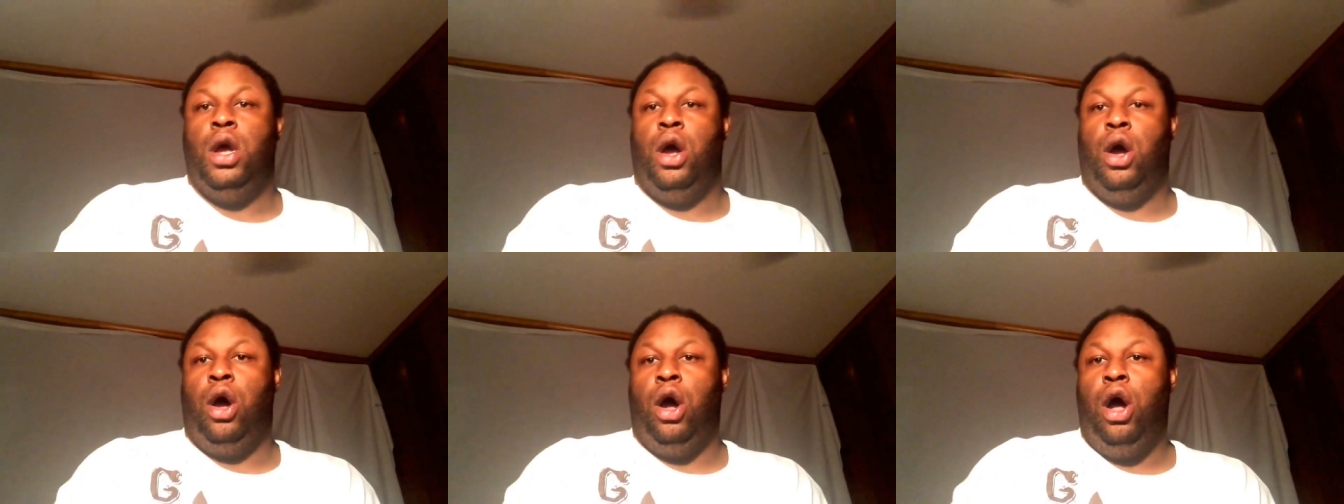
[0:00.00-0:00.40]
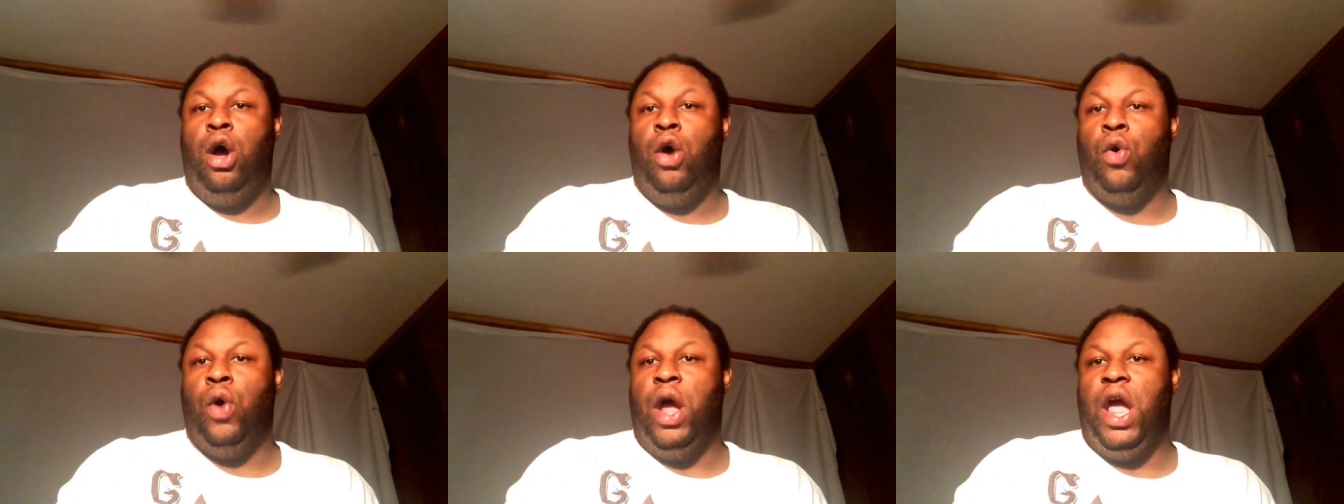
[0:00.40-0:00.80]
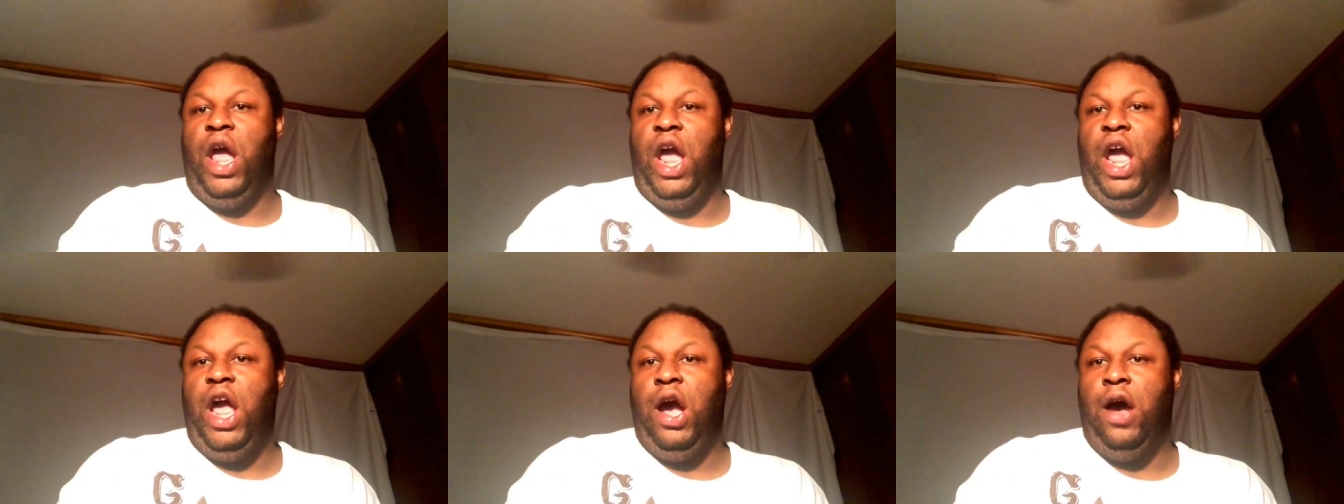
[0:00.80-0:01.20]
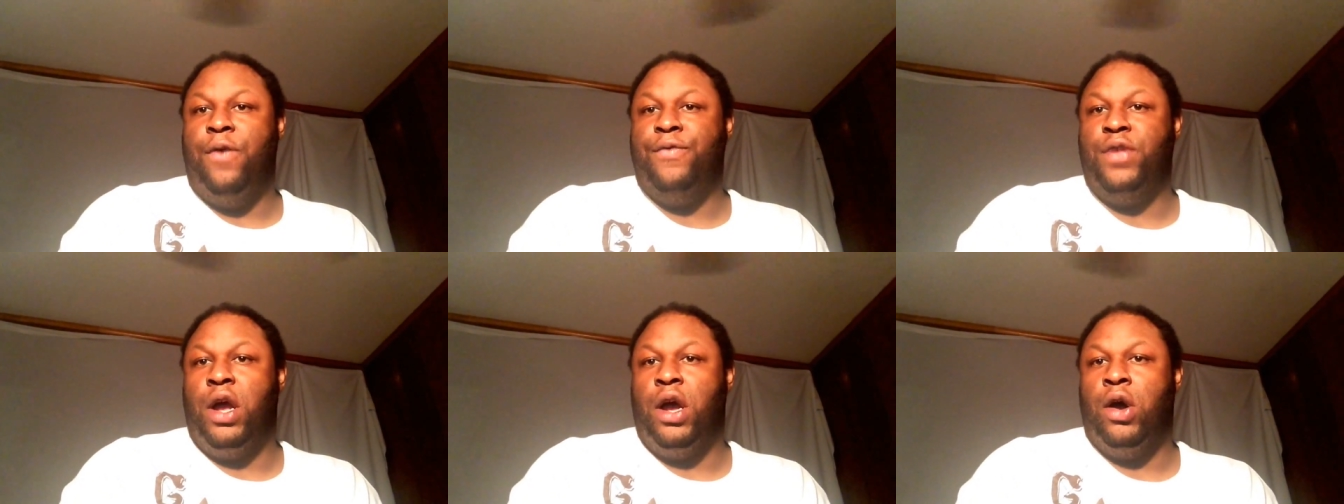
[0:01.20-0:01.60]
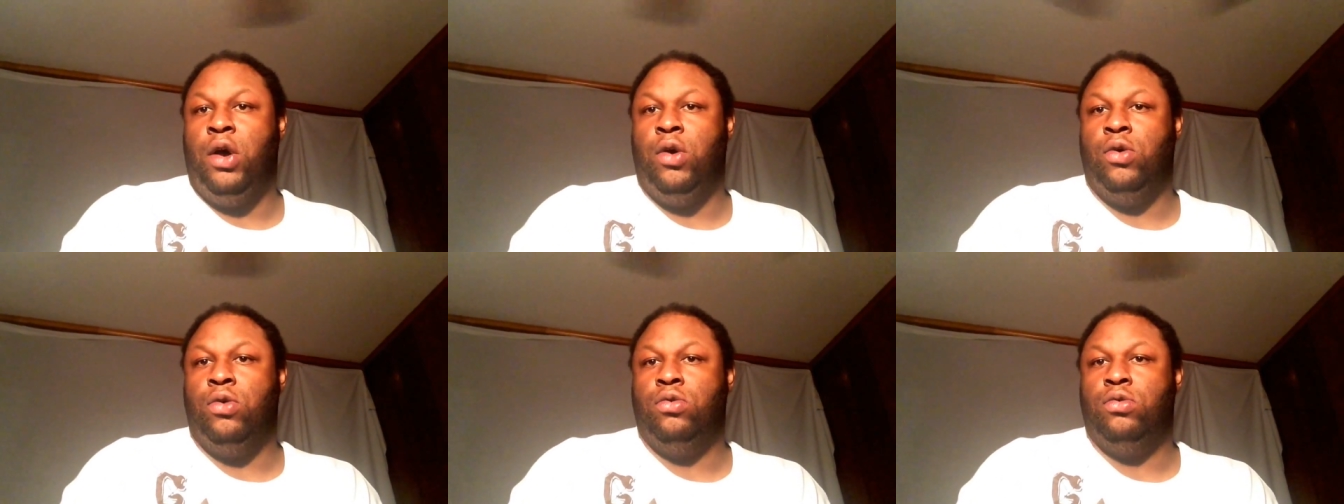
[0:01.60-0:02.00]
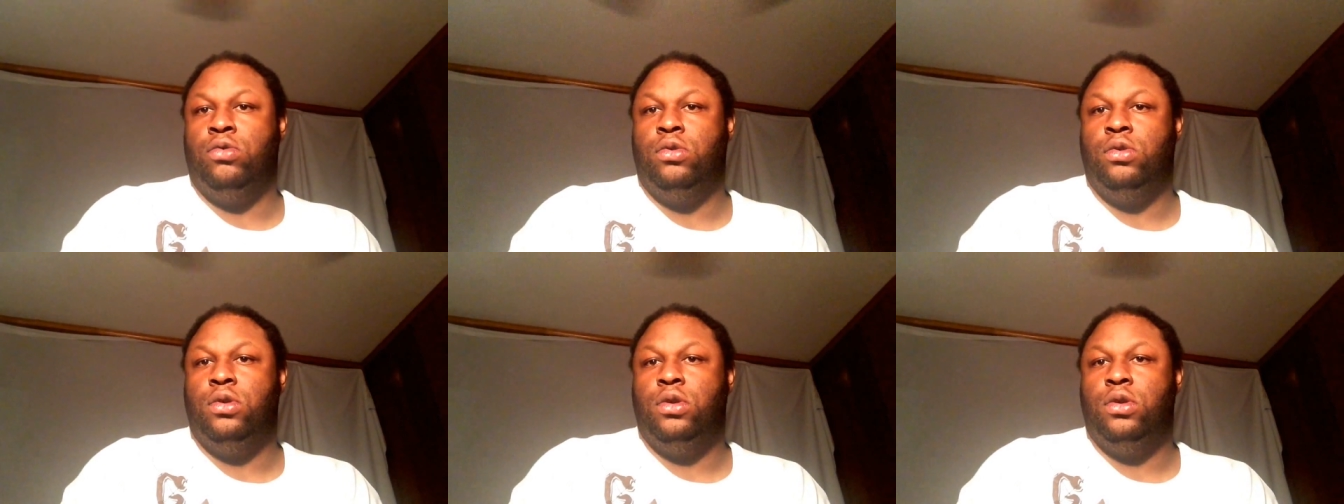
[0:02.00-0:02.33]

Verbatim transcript: Oh, hell no.